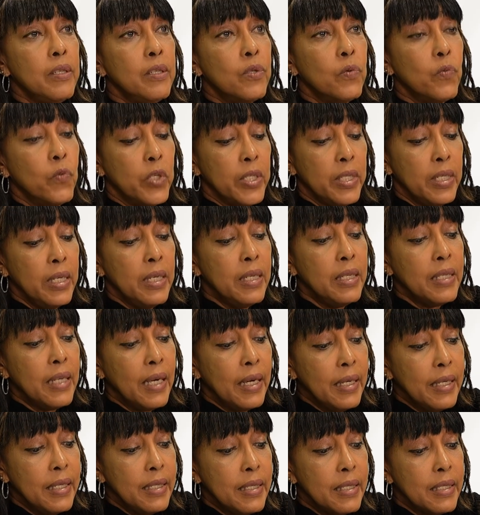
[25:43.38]
is what
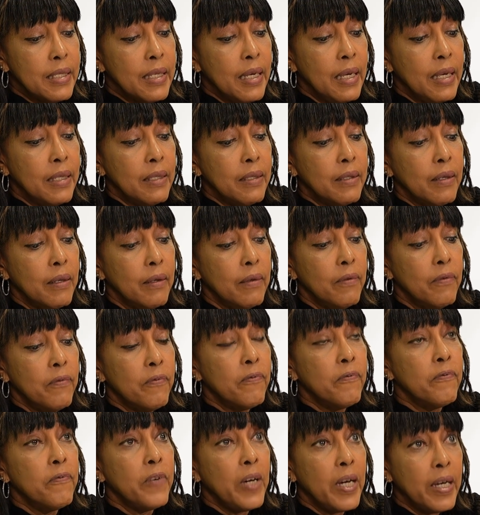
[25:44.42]
ignites that
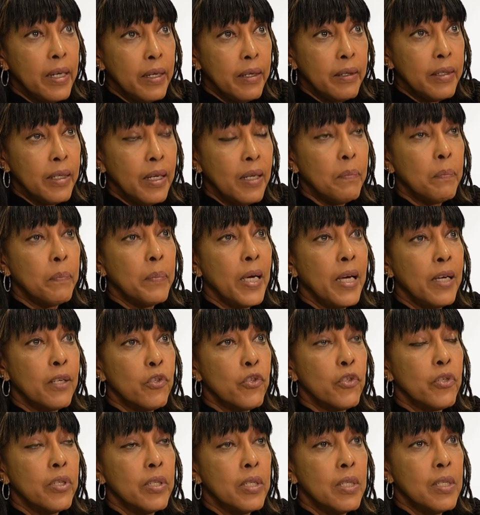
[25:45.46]
fire, that
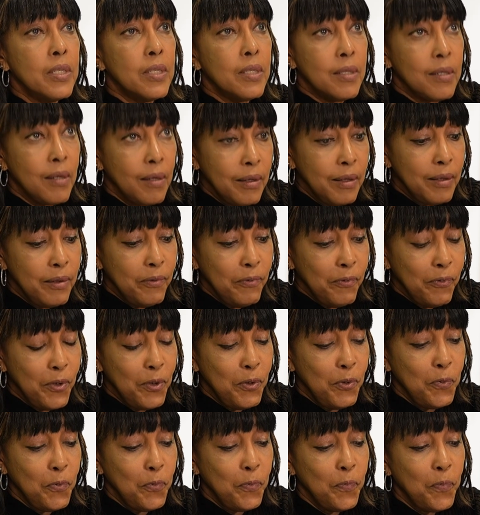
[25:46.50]
passion inside of
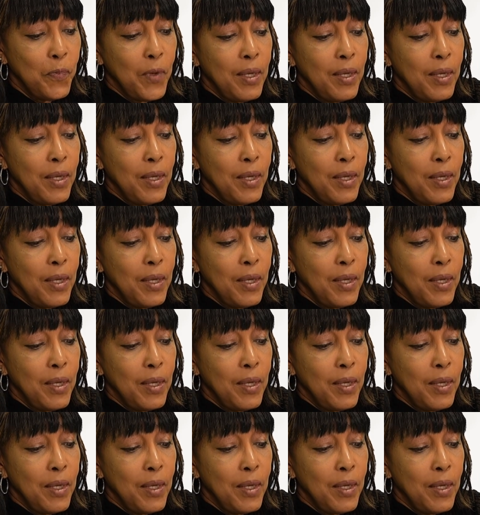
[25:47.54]
you.